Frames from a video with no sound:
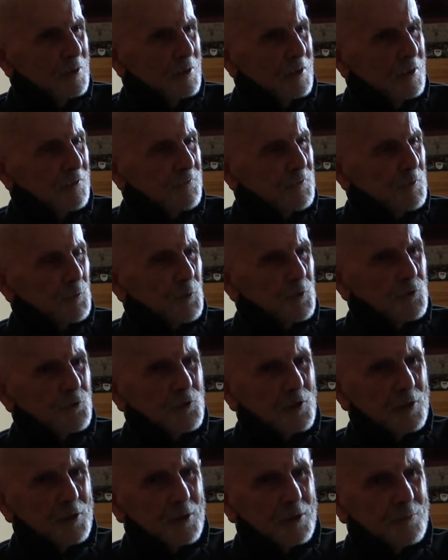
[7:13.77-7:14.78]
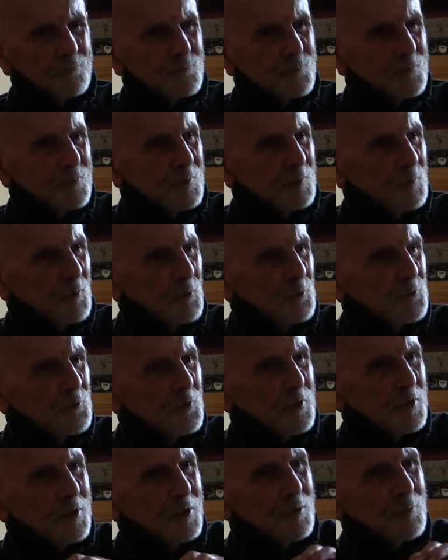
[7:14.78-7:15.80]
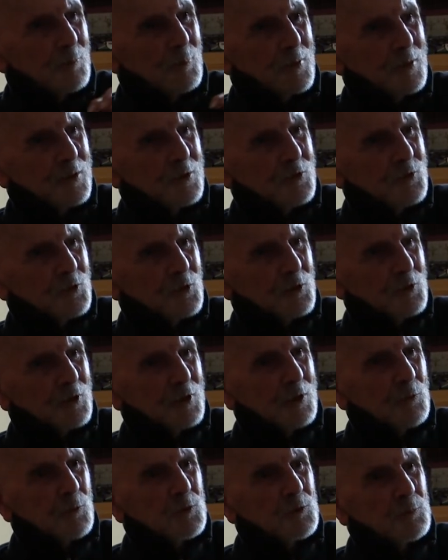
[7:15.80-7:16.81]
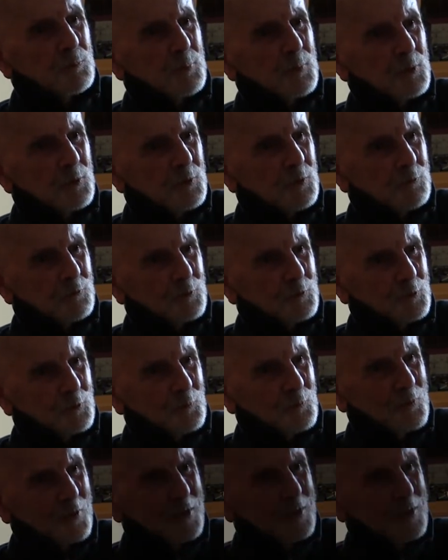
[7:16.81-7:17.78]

if it was a mosaic picture, it was beautiful.